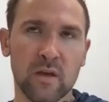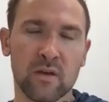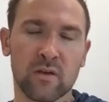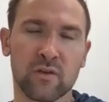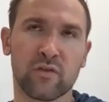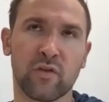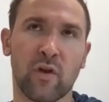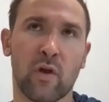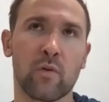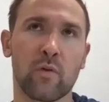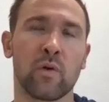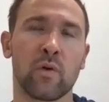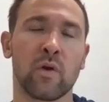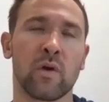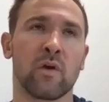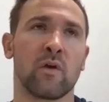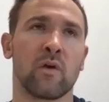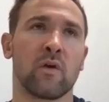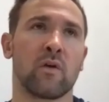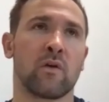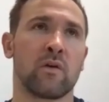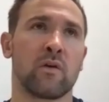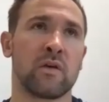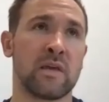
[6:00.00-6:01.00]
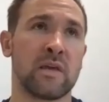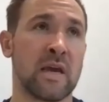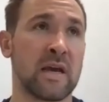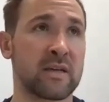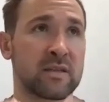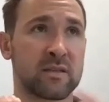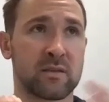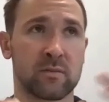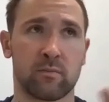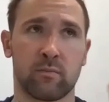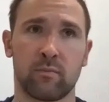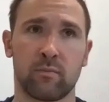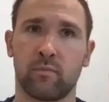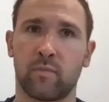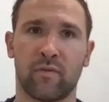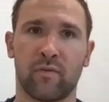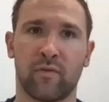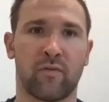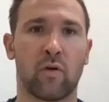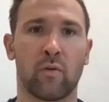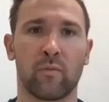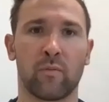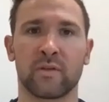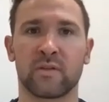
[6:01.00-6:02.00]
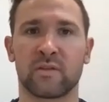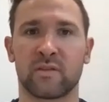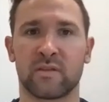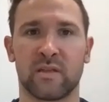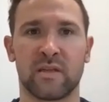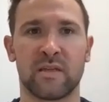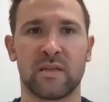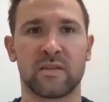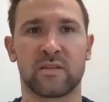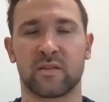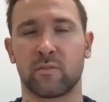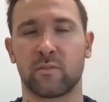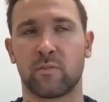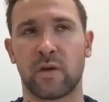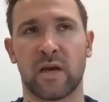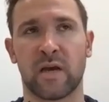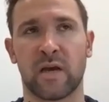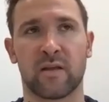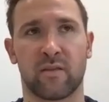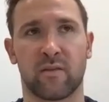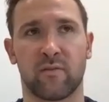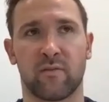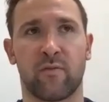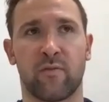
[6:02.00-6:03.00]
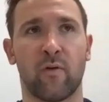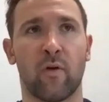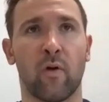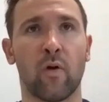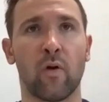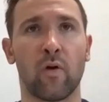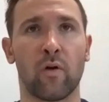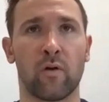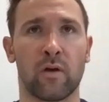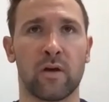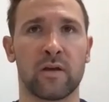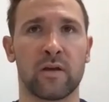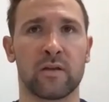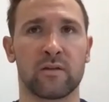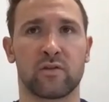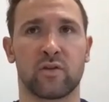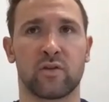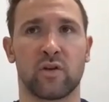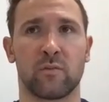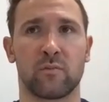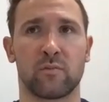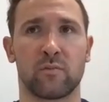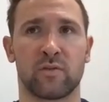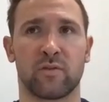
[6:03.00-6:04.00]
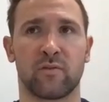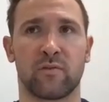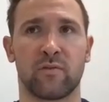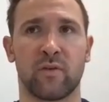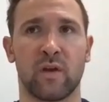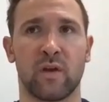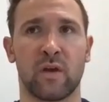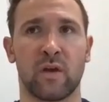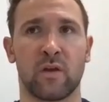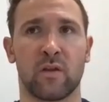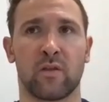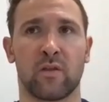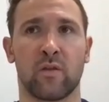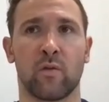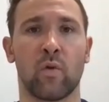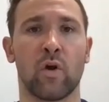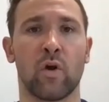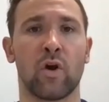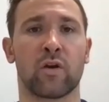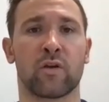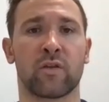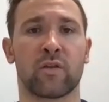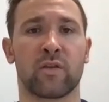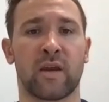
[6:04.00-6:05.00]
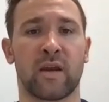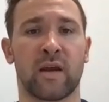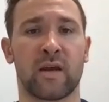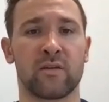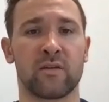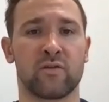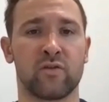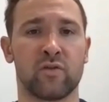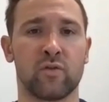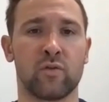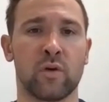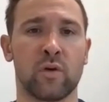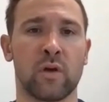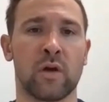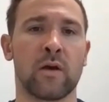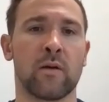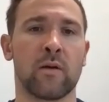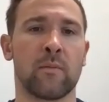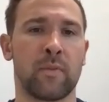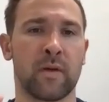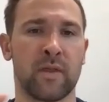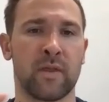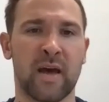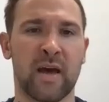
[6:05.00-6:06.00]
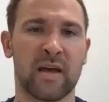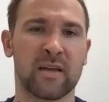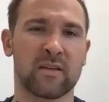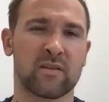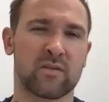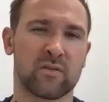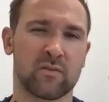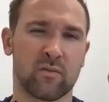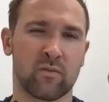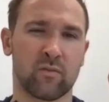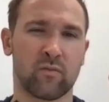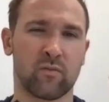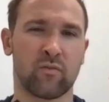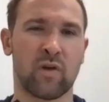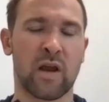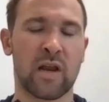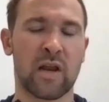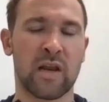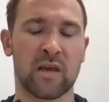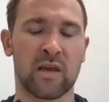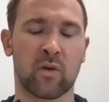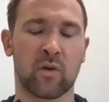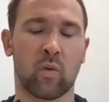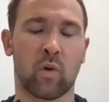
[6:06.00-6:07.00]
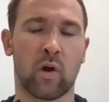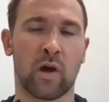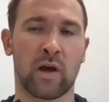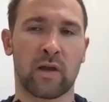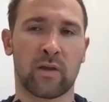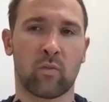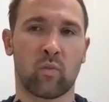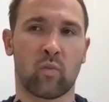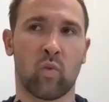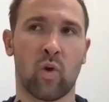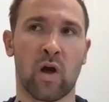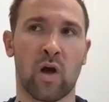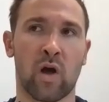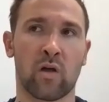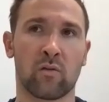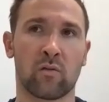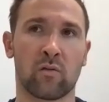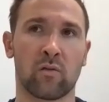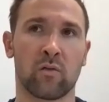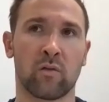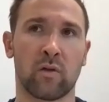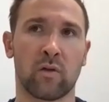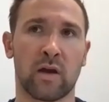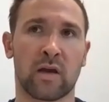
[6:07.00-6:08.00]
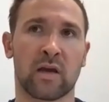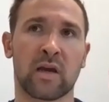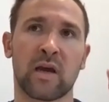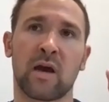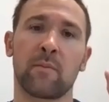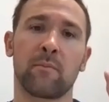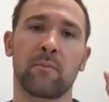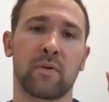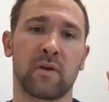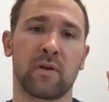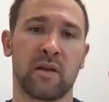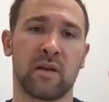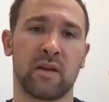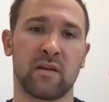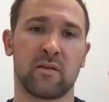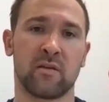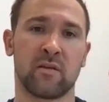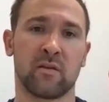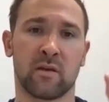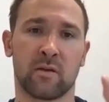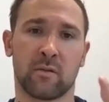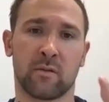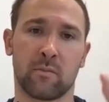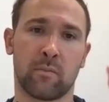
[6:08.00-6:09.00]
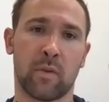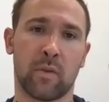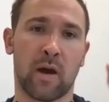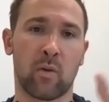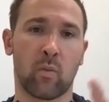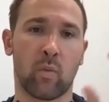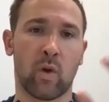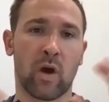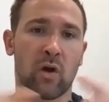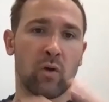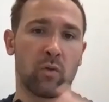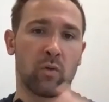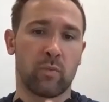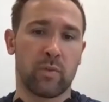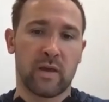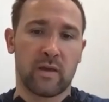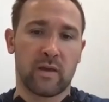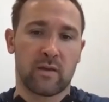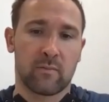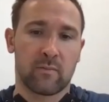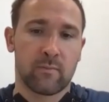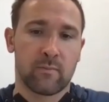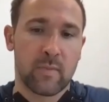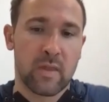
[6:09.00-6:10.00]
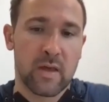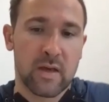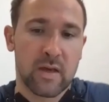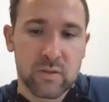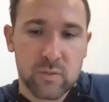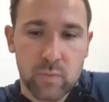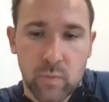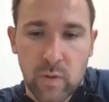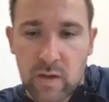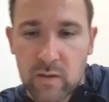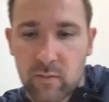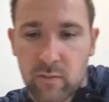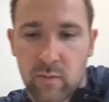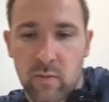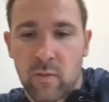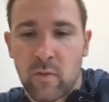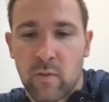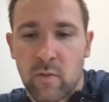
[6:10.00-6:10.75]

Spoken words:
So yes, performance needs to be at the fore in terms of the work that I do, but that's really quite well accompanied by well-being as well.